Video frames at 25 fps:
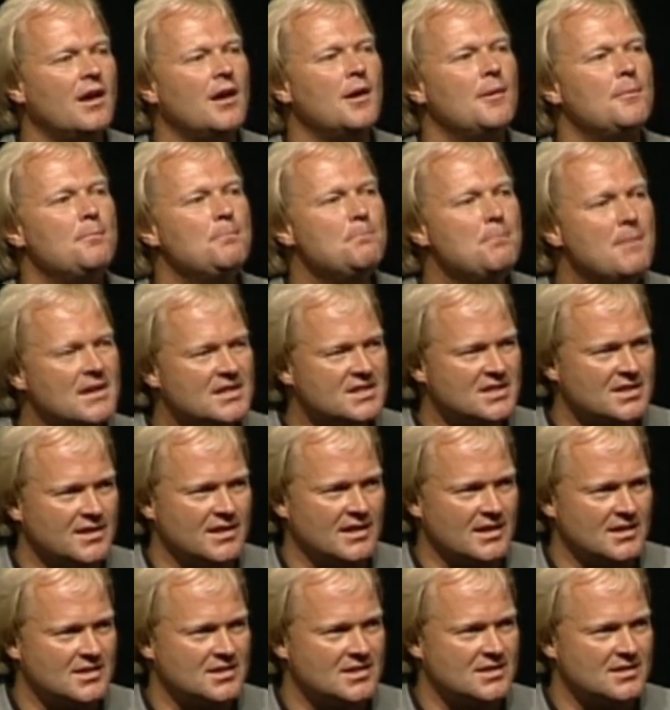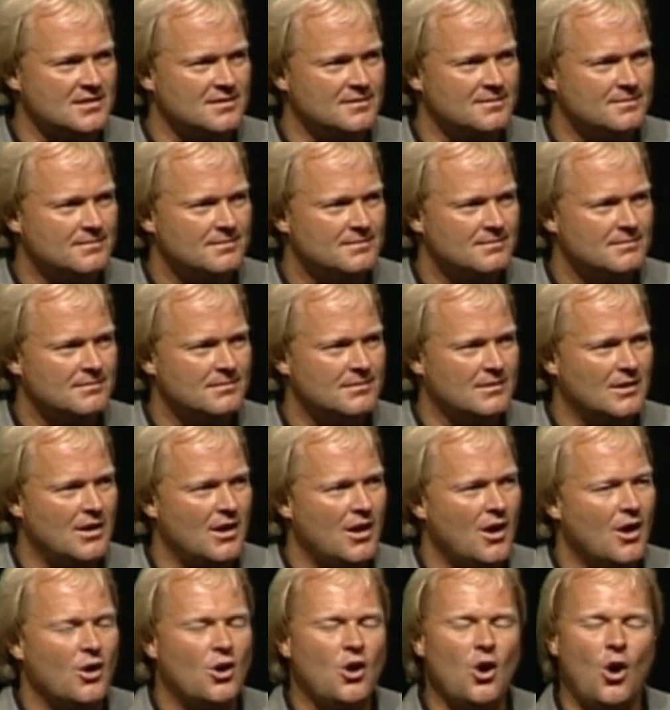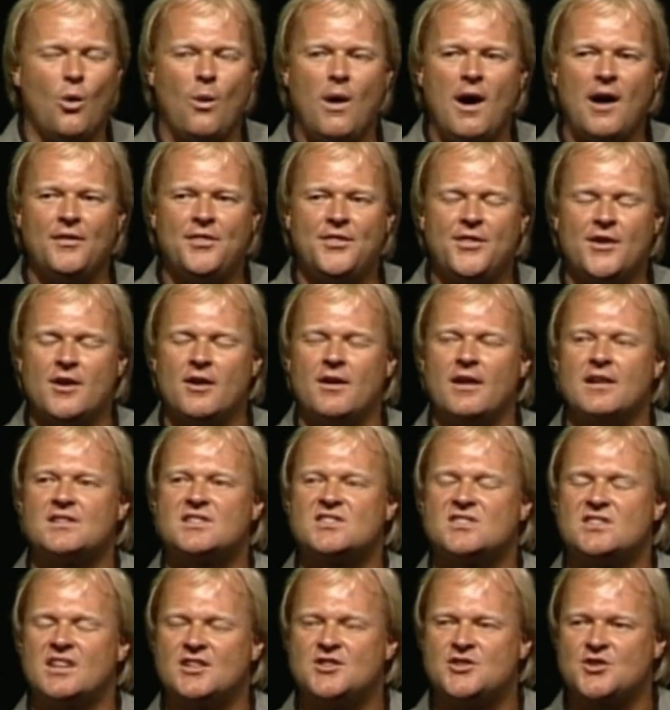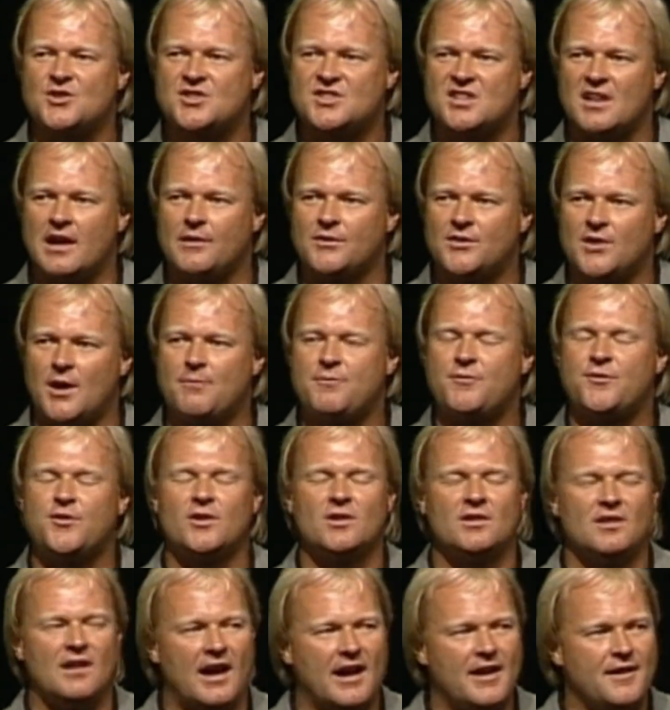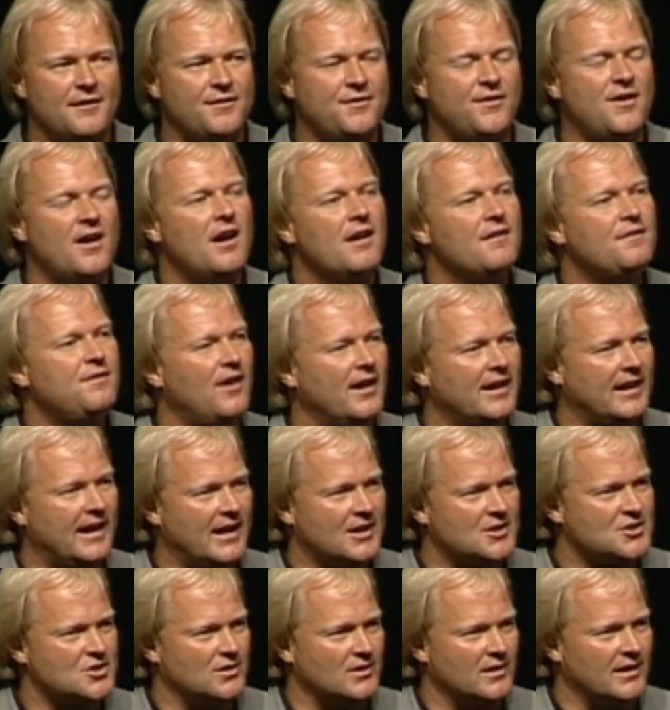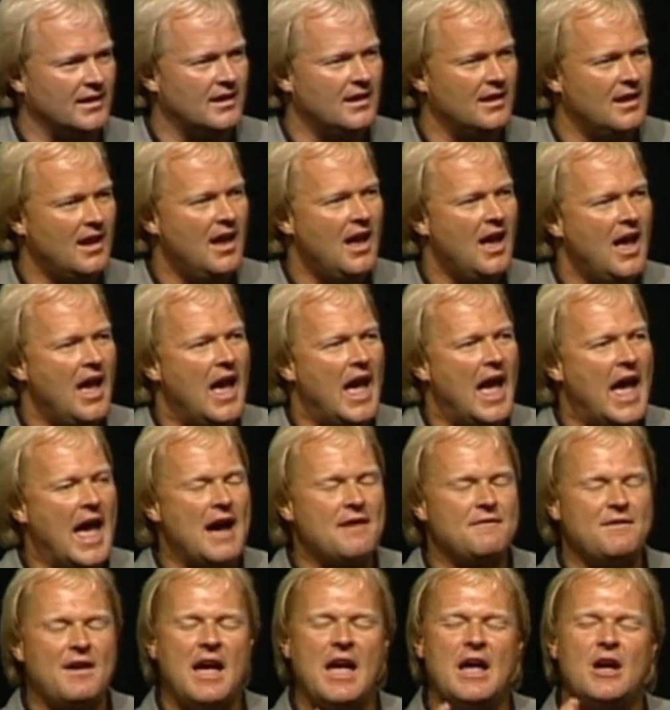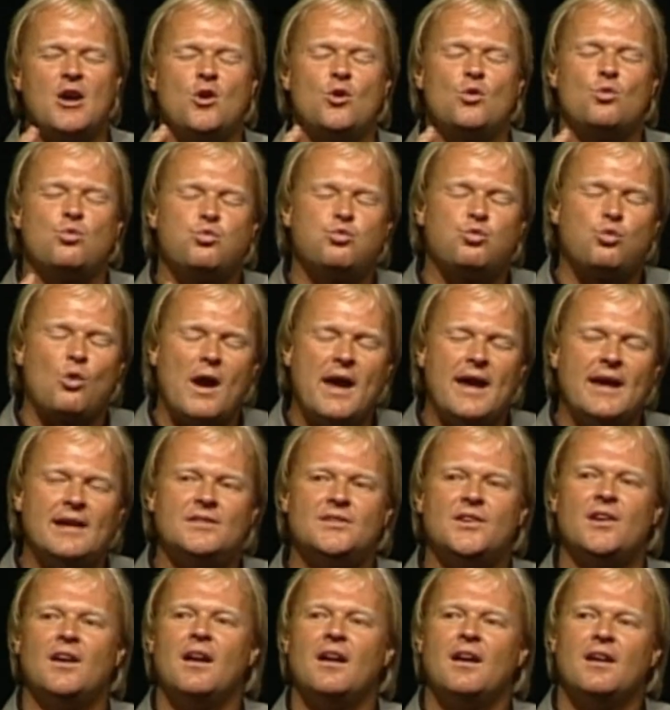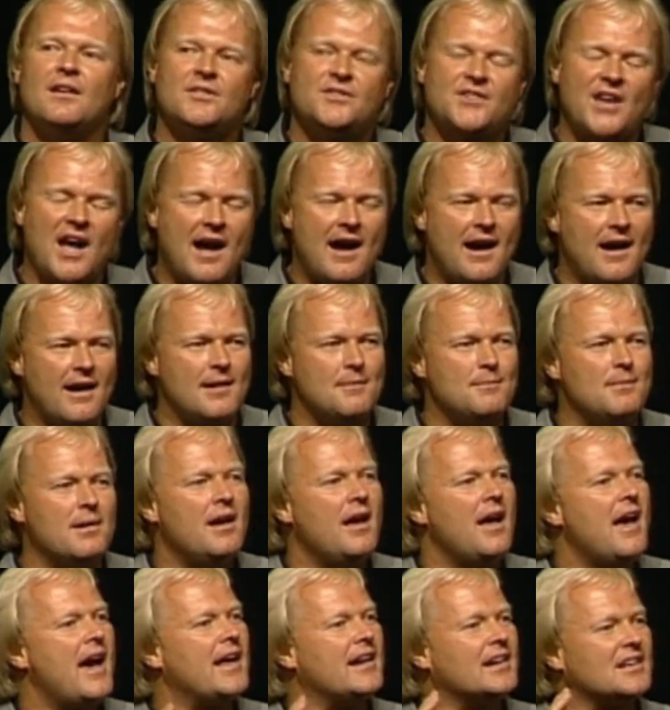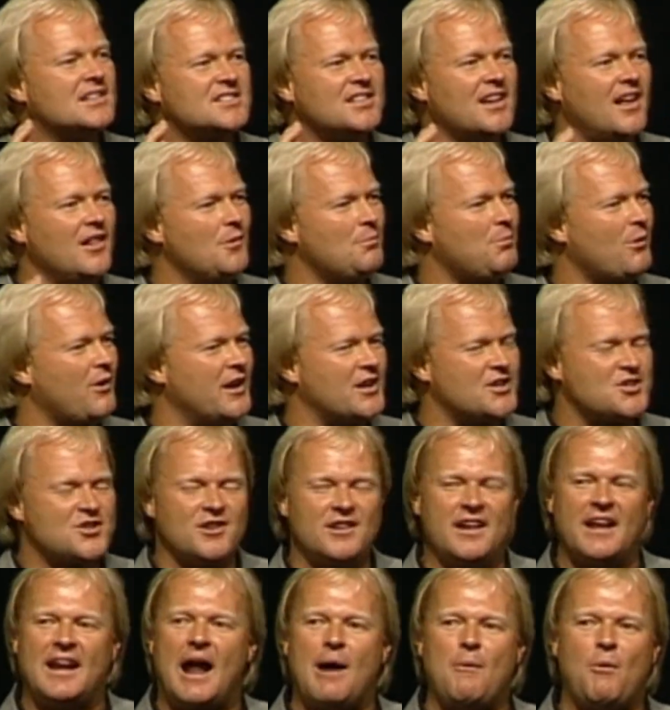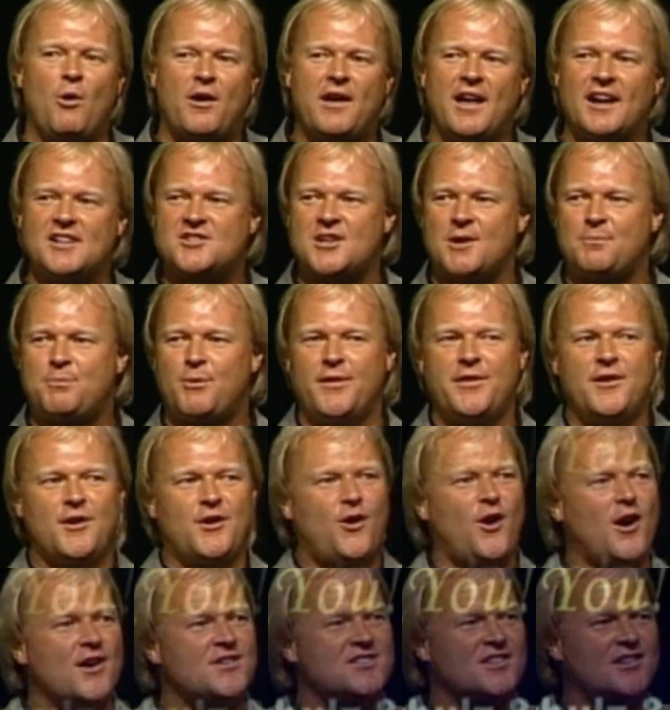miss this. Go out there and set yourselves up for life financially. Have a great time at Excelebration, and I will catch up with you across the